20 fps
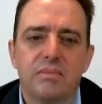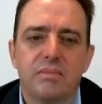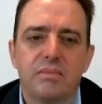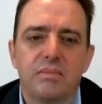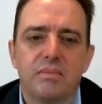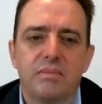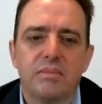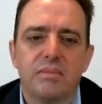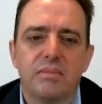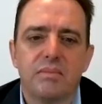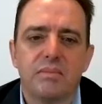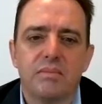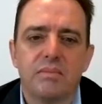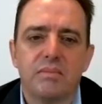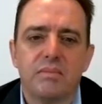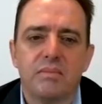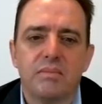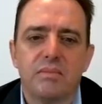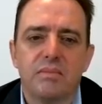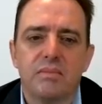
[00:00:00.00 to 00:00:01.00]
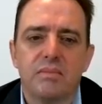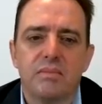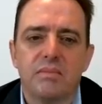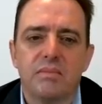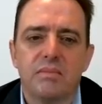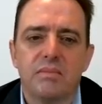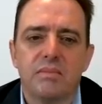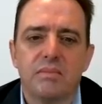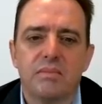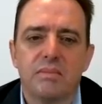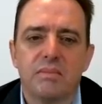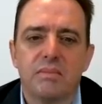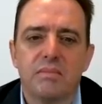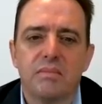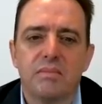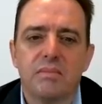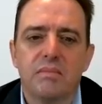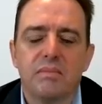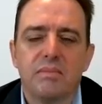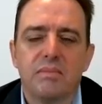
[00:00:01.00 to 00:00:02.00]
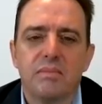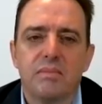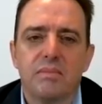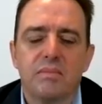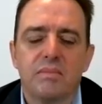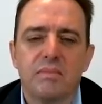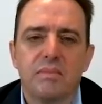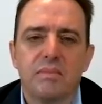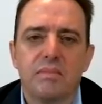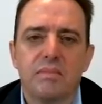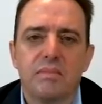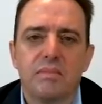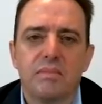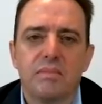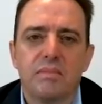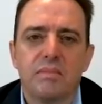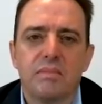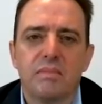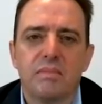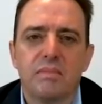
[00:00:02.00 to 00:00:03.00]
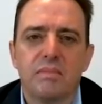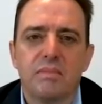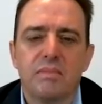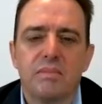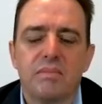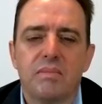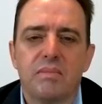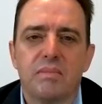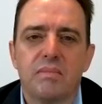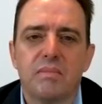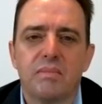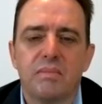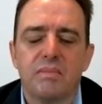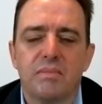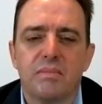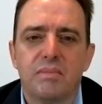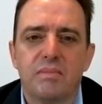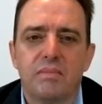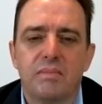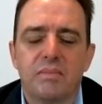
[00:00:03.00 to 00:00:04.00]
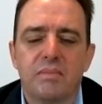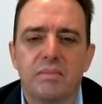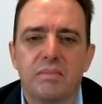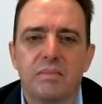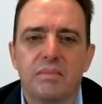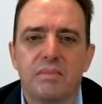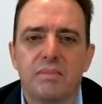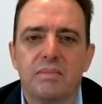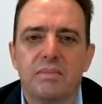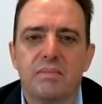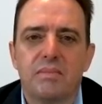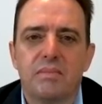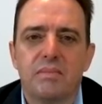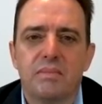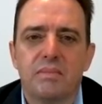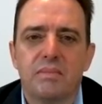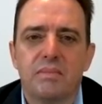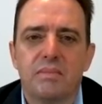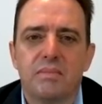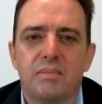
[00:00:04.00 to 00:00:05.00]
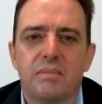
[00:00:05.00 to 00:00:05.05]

(not speaking)